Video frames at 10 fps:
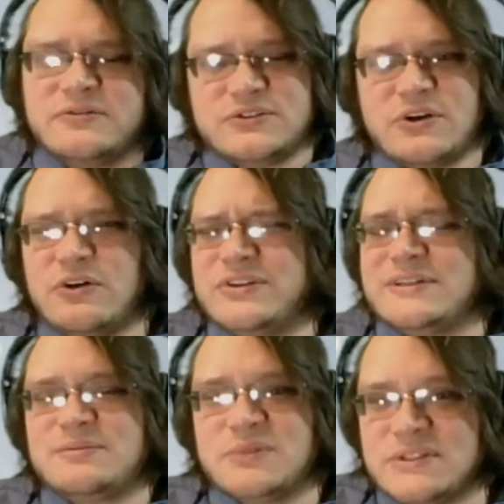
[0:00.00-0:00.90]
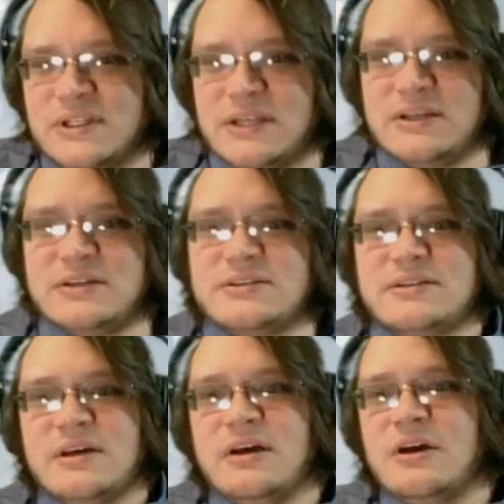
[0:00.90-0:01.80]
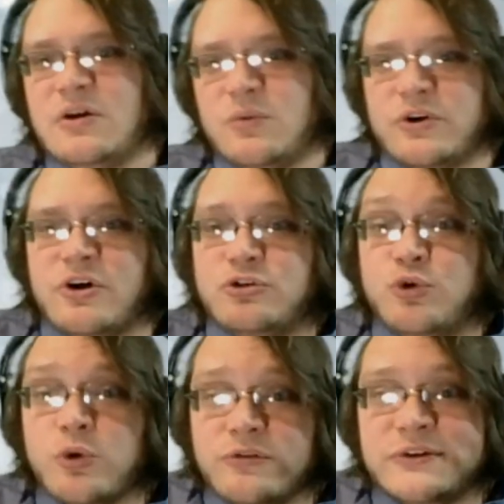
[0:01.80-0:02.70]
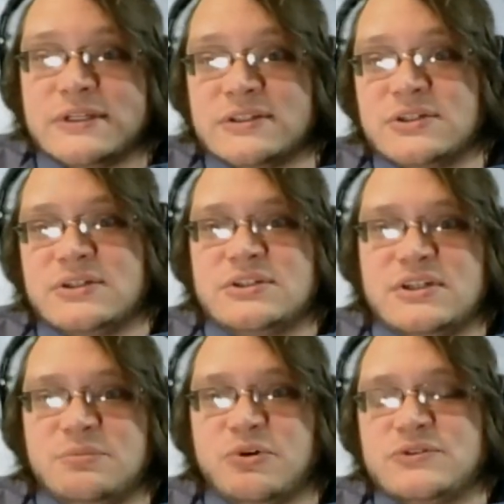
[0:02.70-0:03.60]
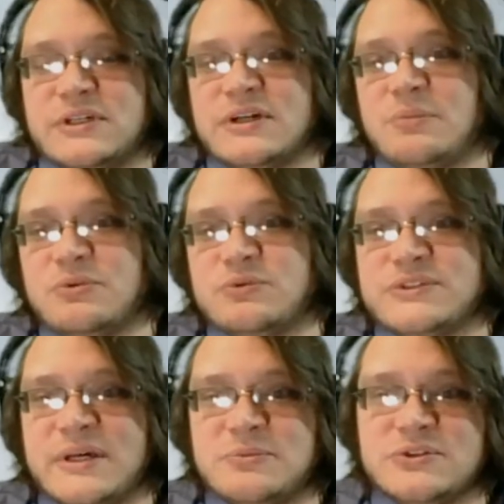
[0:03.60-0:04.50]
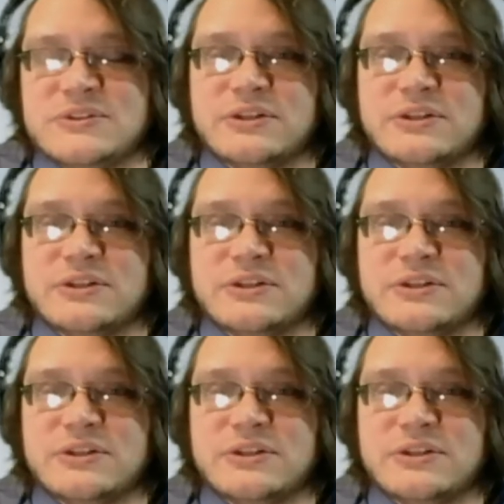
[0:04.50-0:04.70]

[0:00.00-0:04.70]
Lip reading: There's all these miscellaneous what are called orphaned G protein coupled receptors,